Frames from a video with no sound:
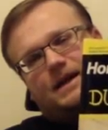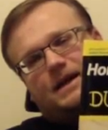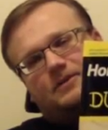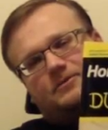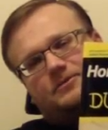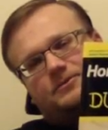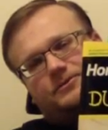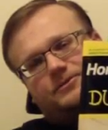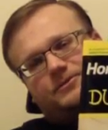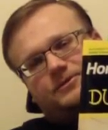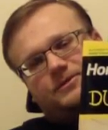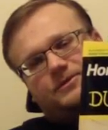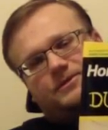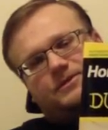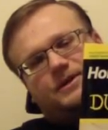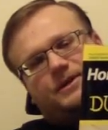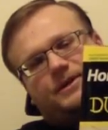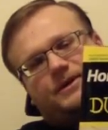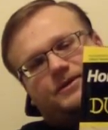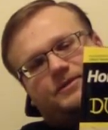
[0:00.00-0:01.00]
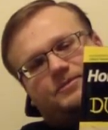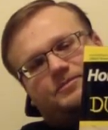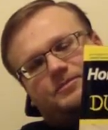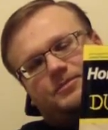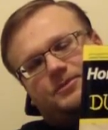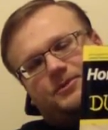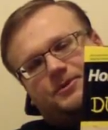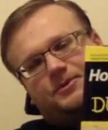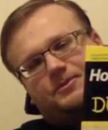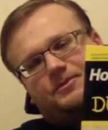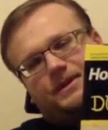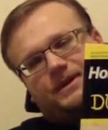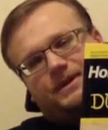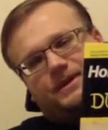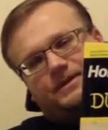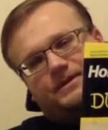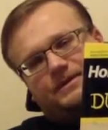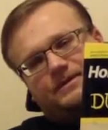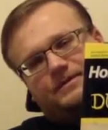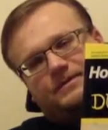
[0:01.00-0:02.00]
how to start
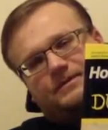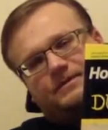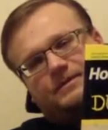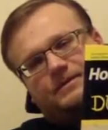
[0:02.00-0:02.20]
brewing.